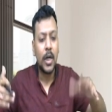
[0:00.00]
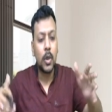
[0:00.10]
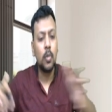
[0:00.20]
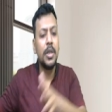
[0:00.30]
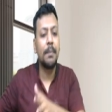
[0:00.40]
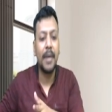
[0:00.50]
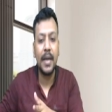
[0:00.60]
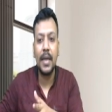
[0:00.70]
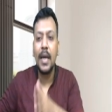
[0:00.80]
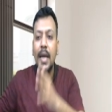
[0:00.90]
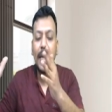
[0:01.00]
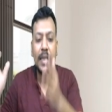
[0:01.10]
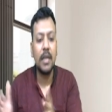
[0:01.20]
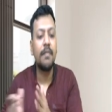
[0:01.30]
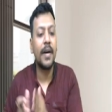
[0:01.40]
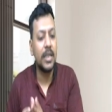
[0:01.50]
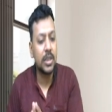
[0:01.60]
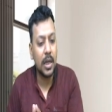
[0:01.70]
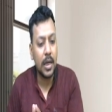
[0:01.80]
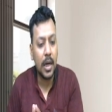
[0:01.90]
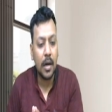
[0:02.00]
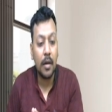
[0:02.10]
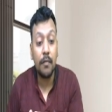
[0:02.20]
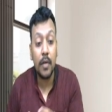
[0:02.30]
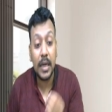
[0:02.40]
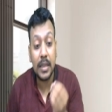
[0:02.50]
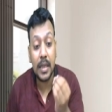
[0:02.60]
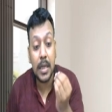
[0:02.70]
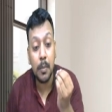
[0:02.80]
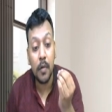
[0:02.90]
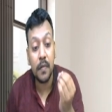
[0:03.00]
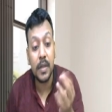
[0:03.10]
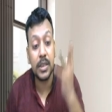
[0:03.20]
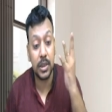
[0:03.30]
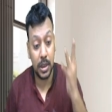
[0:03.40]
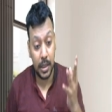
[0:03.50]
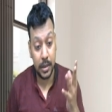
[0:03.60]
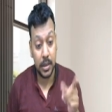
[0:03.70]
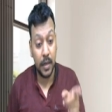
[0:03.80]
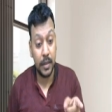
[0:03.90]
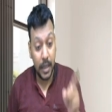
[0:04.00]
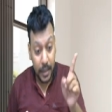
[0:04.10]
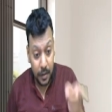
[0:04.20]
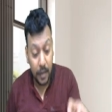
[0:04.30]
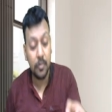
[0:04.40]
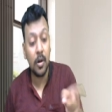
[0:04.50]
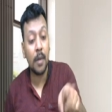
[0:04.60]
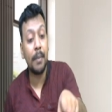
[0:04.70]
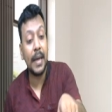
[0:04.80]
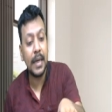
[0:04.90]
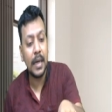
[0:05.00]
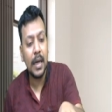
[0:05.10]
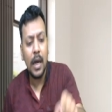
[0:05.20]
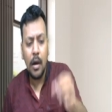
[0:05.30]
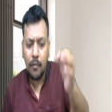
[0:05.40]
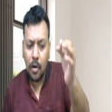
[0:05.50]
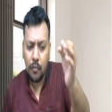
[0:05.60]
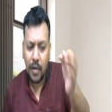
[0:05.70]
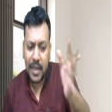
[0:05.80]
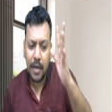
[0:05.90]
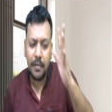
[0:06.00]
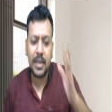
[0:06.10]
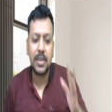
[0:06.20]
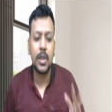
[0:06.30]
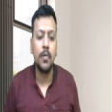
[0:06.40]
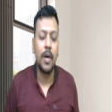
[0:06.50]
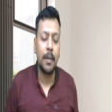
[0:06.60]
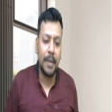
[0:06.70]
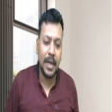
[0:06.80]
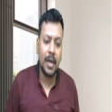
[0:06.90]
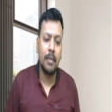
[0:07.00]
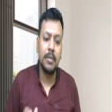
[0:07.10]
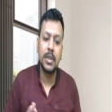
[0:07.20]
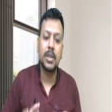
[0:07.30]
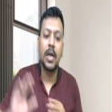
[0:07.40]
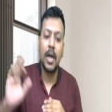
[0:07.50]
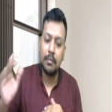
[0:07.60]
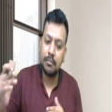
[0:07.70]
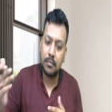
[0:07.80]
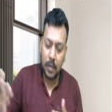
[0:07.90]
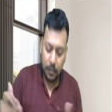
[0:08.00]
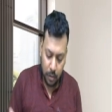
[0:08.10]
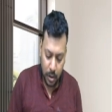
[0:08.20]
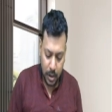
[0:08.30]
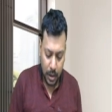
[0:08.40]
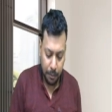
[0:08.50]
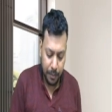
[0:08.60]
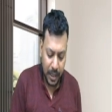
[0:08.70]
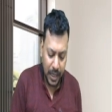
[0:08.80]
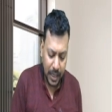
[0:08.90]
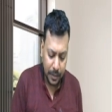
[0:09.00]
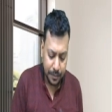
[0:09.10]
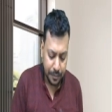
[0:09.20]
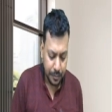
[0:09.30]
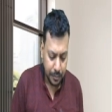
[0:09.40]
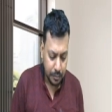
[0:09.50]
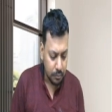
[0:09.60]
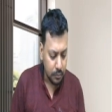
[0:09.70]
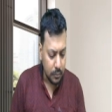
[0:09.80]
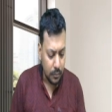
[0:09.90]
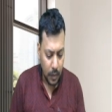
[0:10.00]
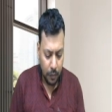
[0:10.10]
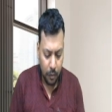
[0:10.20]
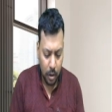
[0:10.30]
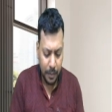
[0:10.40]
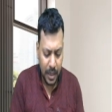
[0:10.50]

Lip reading: to the payee in the financial year in the name of lease charges. And if you are paying for whatever asset you are paying, means for building, for